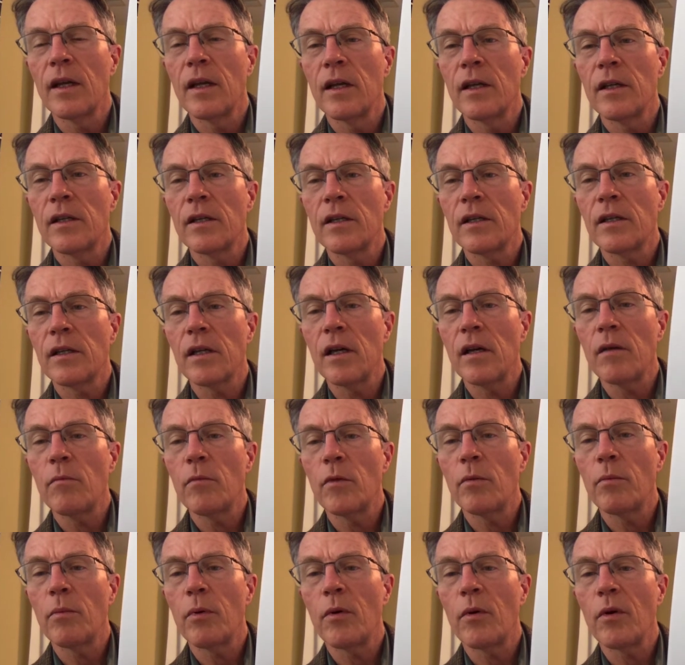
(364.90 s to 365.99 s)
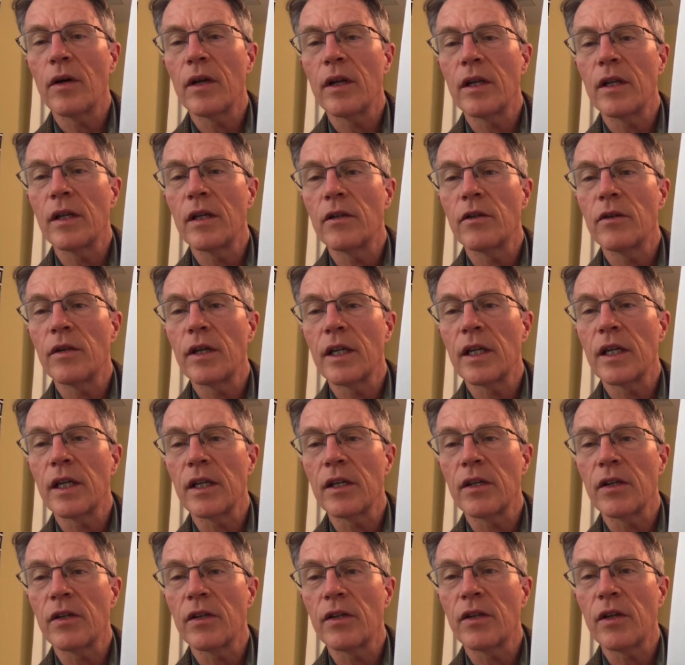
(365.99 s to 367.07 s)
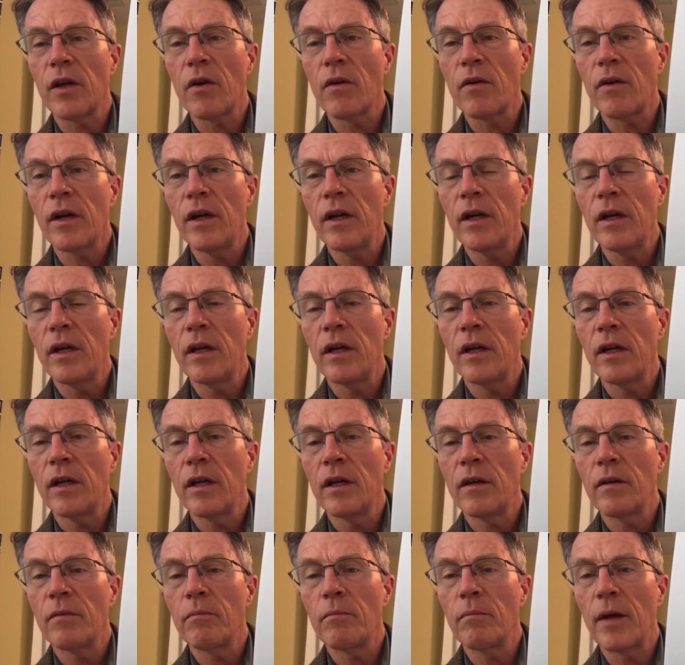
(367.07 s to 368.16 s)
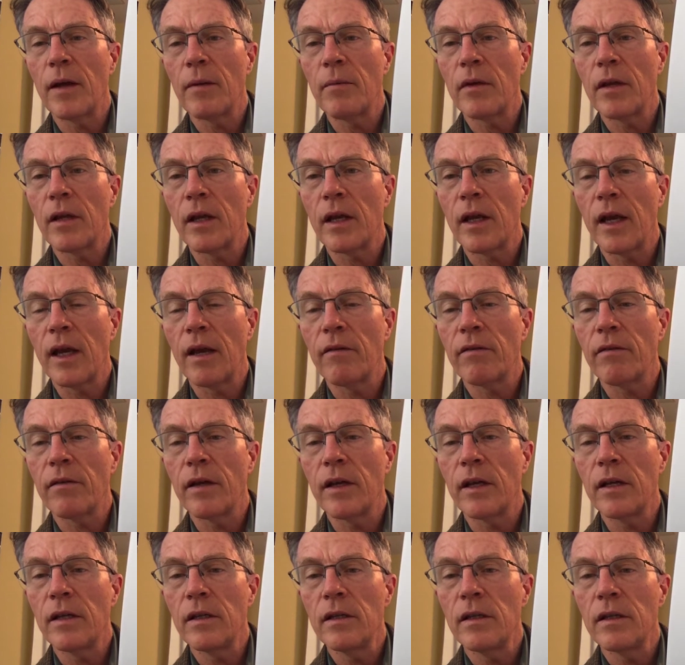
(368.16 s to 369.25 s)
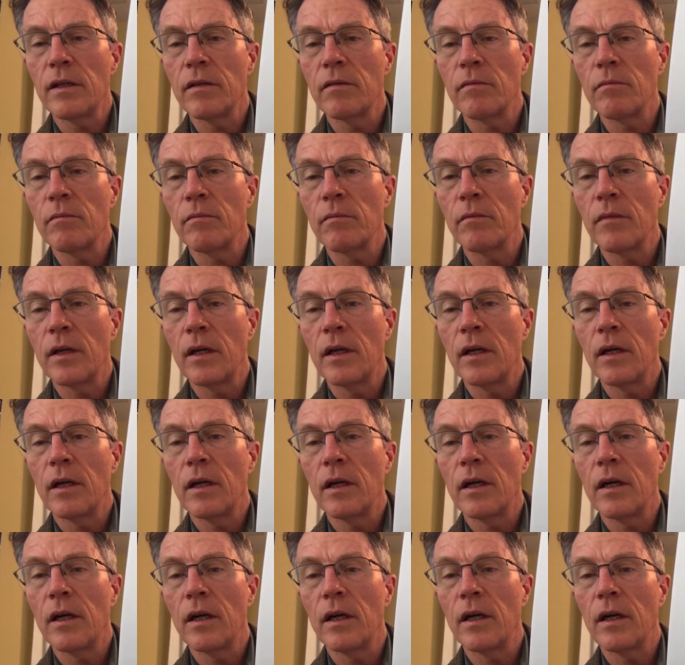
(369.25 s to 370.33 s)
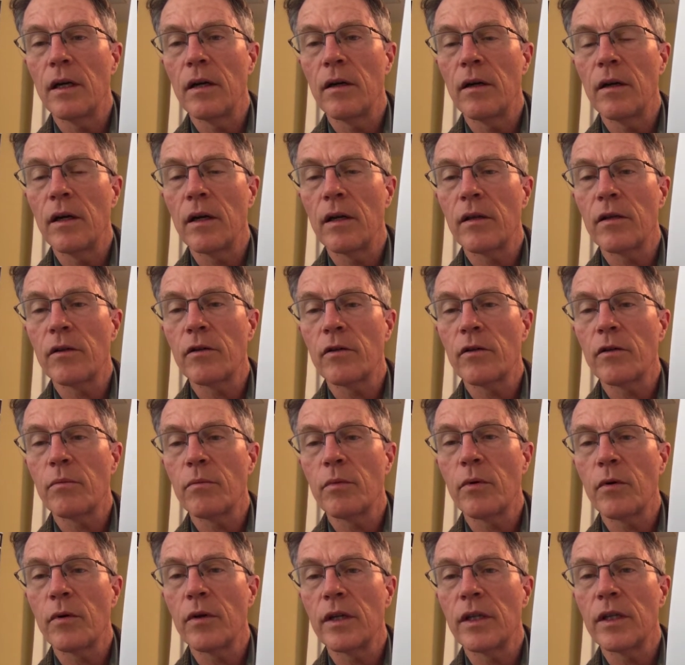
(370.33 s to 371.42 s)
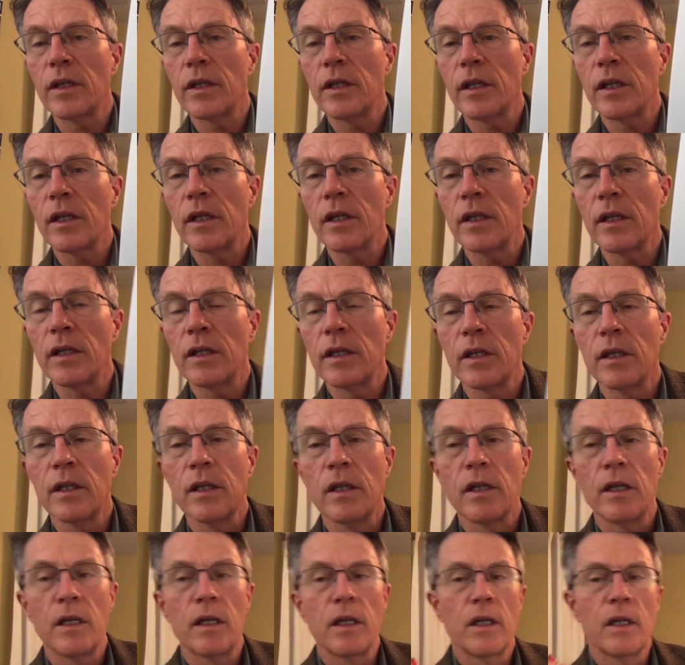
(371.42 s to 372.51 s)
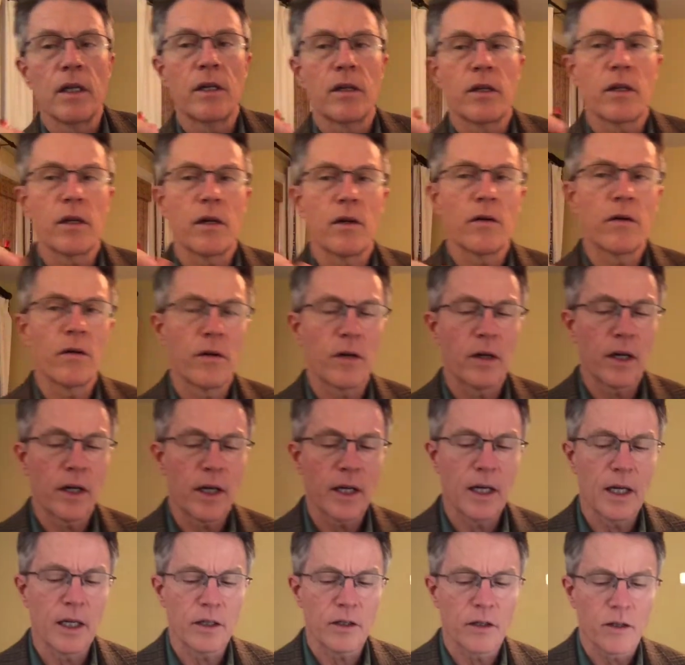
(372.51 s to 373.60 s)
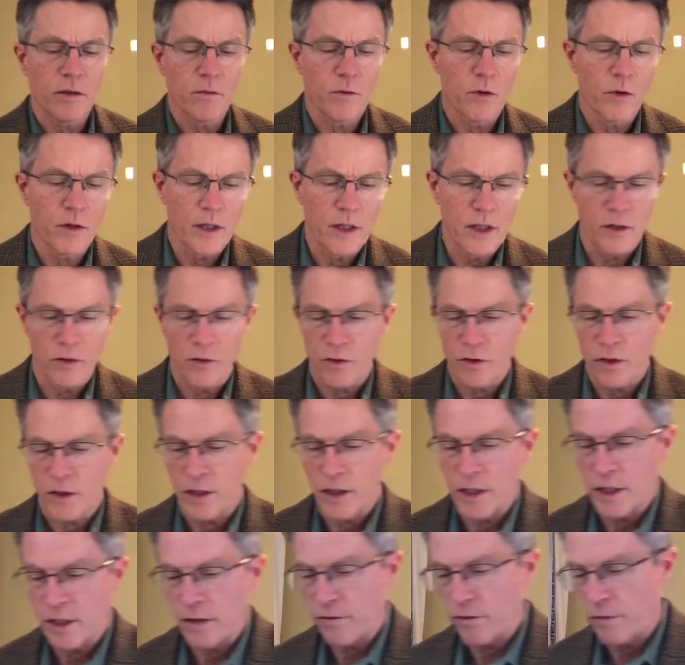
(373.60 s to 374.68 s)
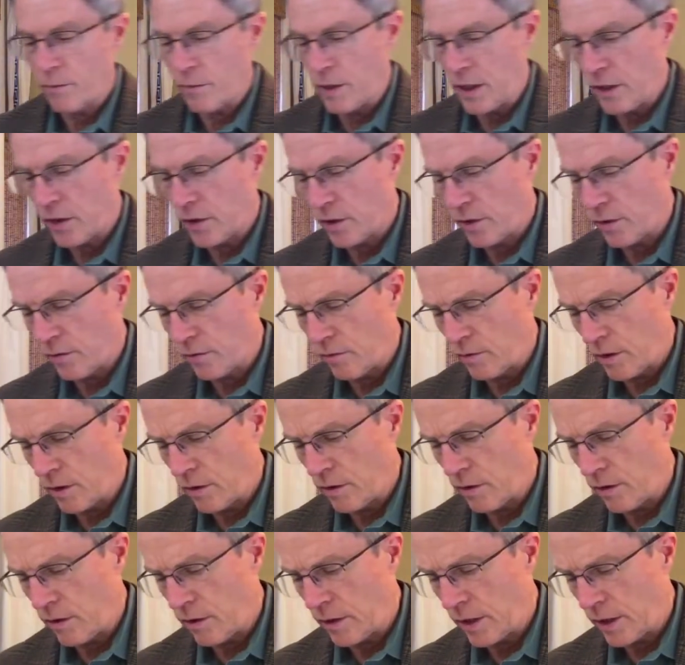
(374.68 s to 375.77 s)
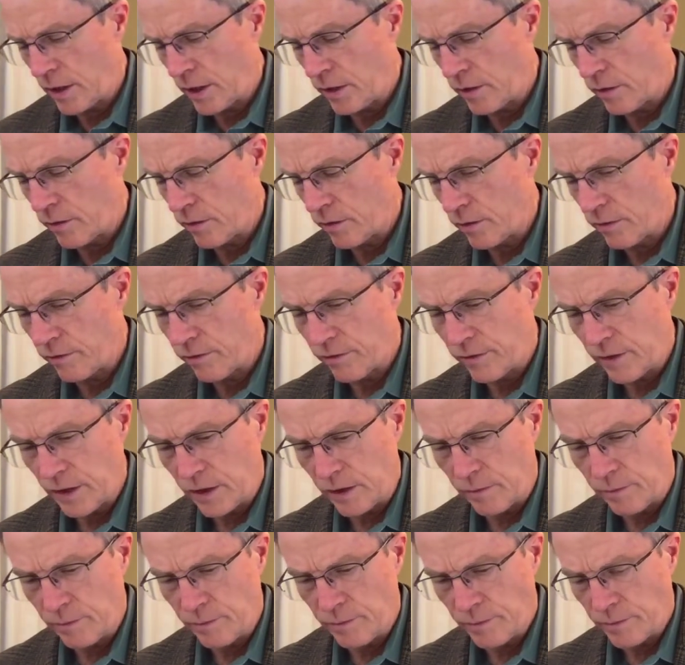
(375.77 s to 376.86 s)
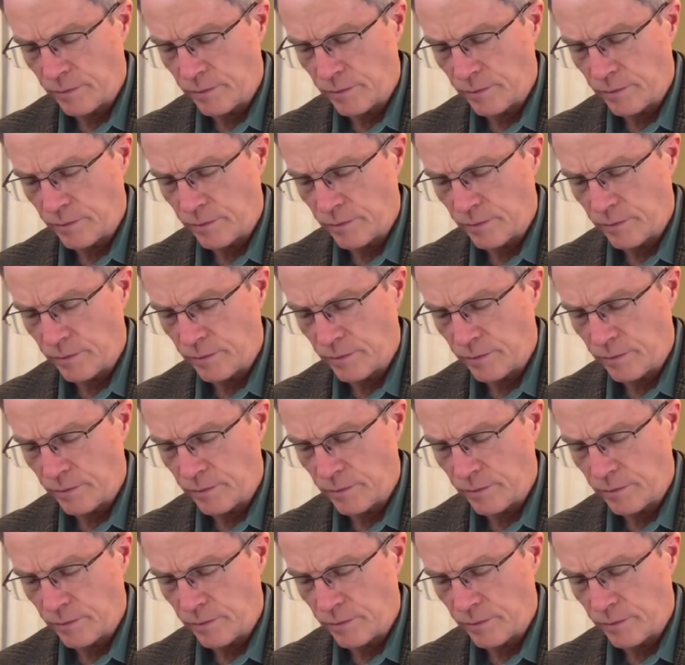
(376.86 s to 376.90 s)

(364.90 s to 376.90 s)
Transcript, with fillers: Some reported drinking soda, maybe the caffeine. Uh, others reported tea. So, again, some more interesting information regarding atrial fib.